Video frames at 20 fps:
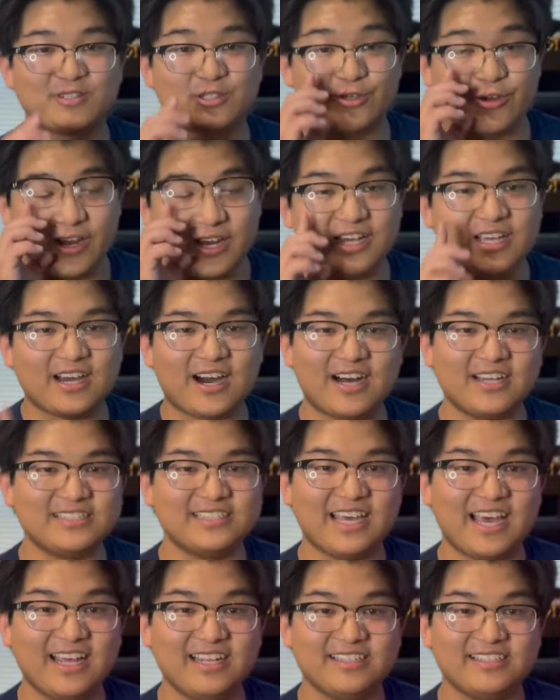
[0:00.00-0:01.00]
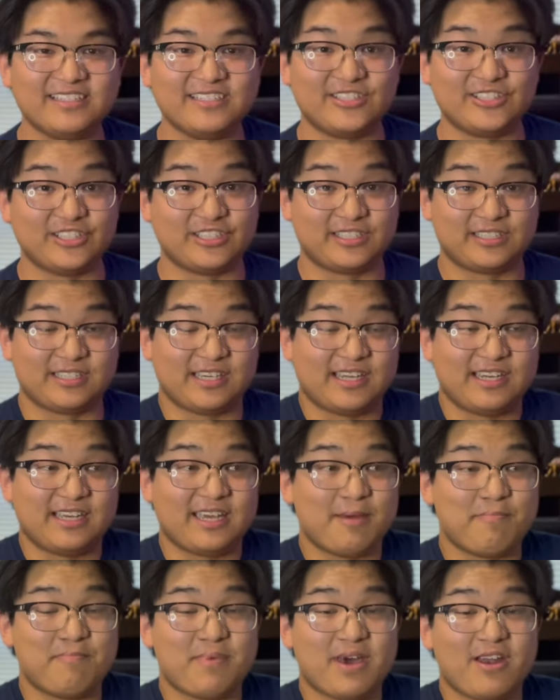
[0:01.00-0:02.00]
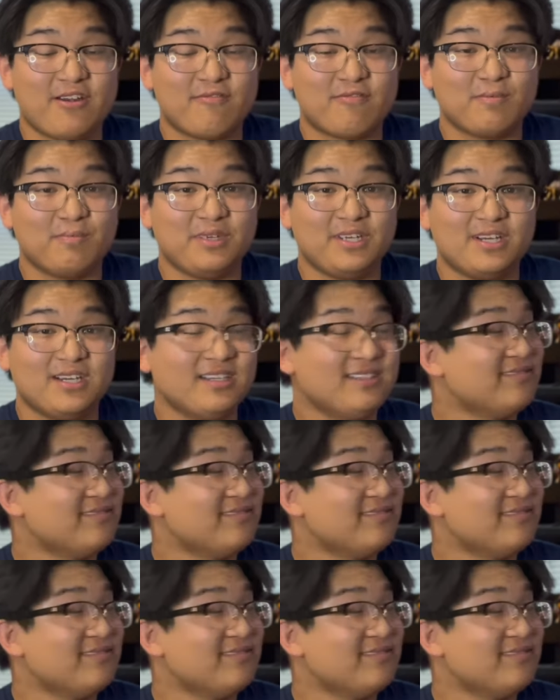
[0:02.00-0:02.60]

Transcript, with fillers: creating content is just going to get better from here.